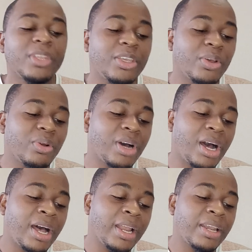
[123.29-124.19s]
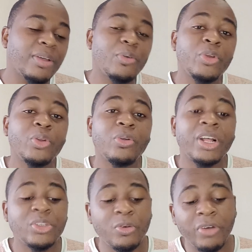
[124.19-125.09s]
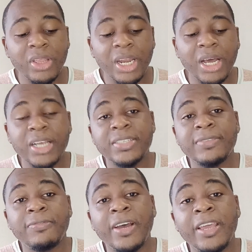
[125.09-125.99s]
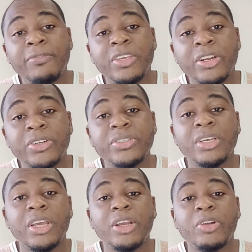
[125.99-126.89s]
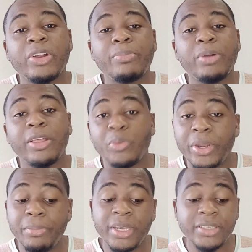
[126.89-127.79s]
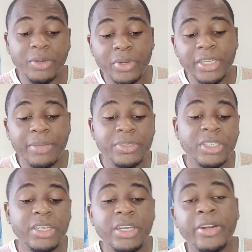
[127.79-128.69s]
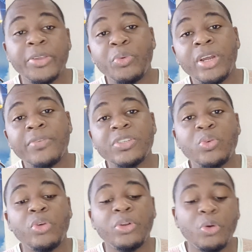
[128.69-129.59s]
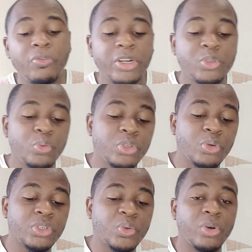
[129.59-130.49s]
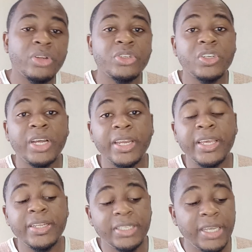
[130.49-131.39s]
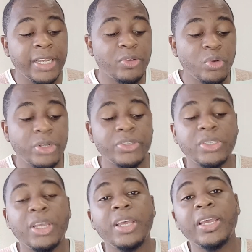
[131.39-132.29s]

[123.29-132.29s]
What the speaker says: you know. And we know that over the last 5 years, Craig Brathwaite, based on what I'm seeing here, he would have scored over 2,188 runs